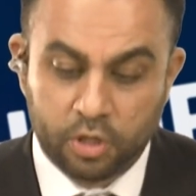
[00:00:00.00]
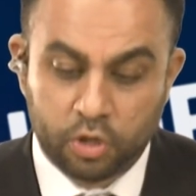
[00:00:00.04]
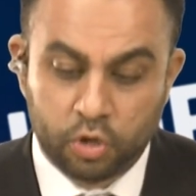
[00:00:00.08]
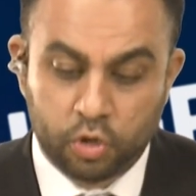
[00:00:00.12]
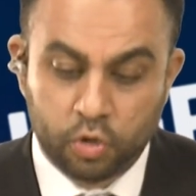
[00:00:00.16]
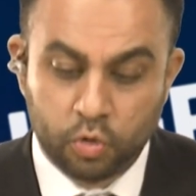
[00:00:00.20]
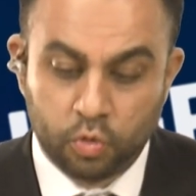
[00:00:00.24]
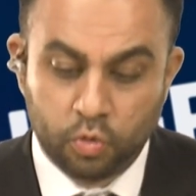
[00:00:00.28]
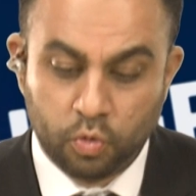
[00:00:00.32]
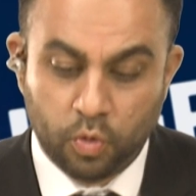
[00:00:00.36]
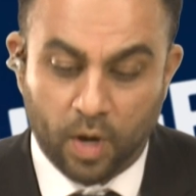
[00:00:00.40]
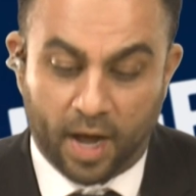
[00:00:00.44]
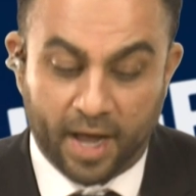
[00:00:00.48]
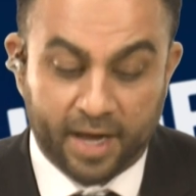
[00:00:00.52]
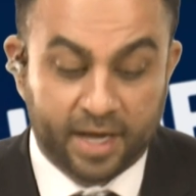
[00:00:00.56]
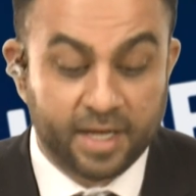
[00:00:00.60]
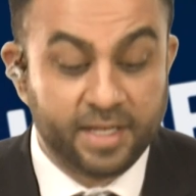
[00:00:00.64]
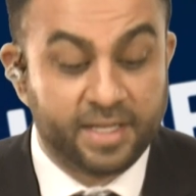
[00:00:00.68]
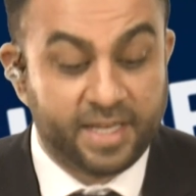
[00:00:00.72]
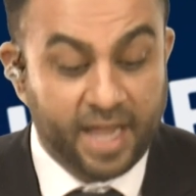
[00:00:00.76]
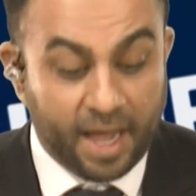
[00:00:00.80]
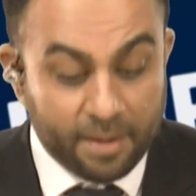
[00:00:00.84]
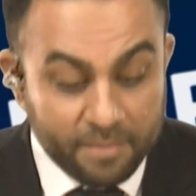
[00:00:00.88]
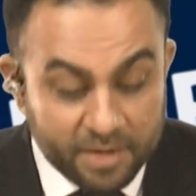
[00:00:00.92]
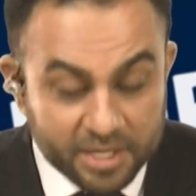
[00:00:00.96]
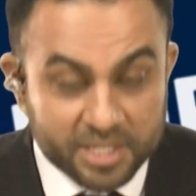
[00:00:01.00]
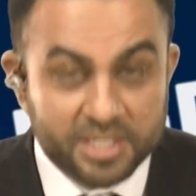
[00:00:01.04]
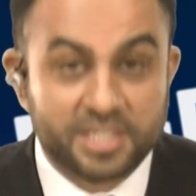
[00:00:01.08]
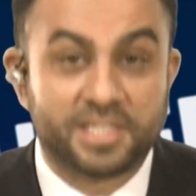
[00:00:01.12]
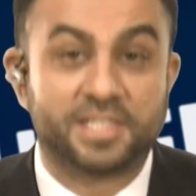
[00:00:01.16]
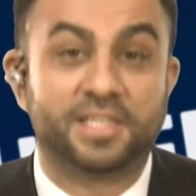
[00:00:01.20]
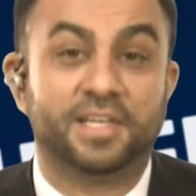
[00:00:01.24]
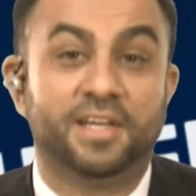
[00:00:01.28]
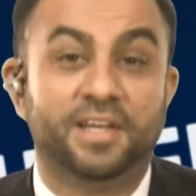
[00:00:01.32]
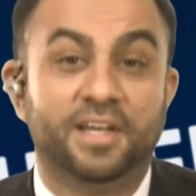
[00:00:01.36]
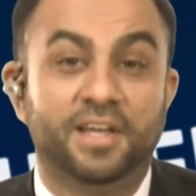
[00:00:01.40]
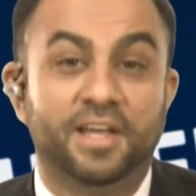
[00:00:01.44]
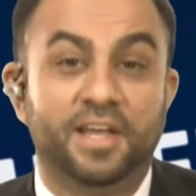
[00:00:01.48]
two
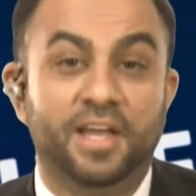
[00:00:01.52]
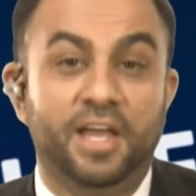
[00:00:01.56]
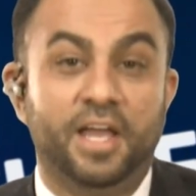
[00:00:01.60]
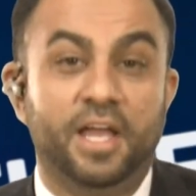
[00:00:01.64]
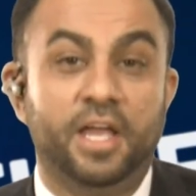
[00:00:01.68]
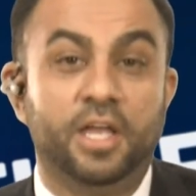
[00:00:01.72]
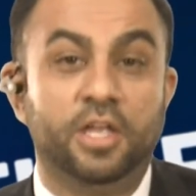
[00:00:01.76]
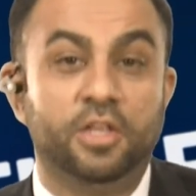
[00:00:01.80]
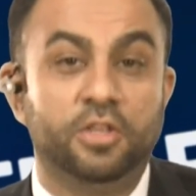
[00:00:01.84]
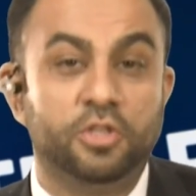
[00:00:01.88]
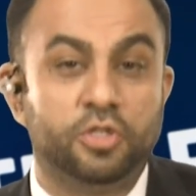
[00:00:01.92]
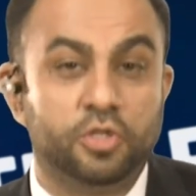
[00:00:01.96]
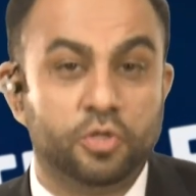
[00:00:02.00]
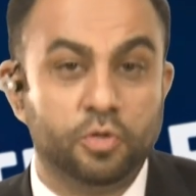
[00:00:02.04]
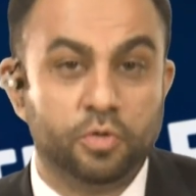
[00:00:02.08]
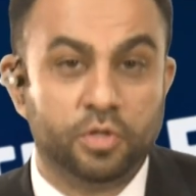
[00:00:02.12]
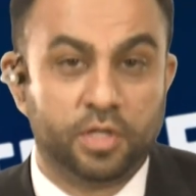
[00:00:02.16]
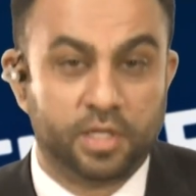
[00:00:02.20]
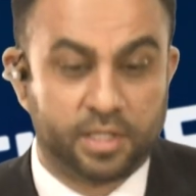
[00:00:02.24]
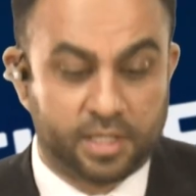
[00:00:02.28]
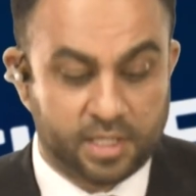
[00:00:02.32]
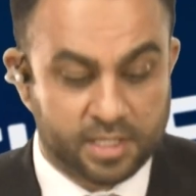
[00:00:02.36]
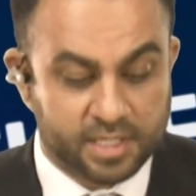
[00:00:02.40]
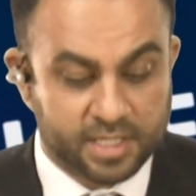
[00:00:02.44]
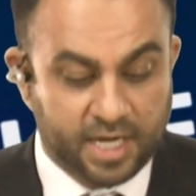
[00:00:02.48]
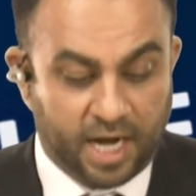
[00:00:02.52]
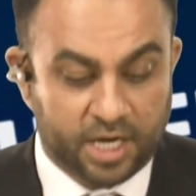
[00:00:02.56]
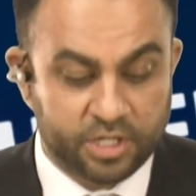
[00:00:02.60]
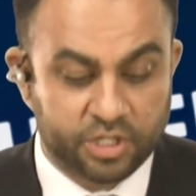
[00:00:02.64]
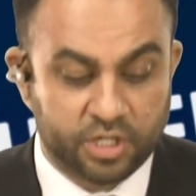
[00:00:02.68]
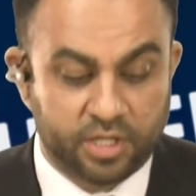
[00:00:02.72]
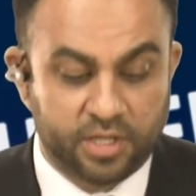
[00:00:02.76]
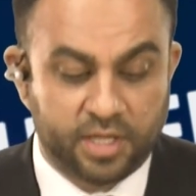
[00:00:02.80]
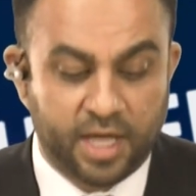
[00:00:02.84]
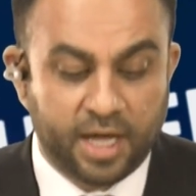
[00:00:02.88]
academics into the discussion.